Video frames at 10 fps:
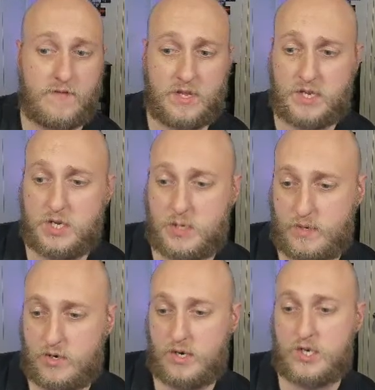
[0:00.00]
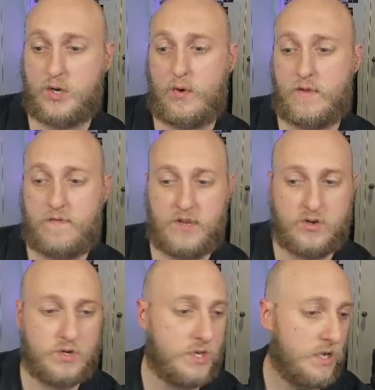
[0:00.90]
and this is just me trying to show all the
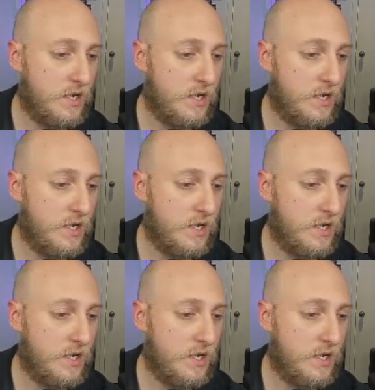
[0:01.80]
features.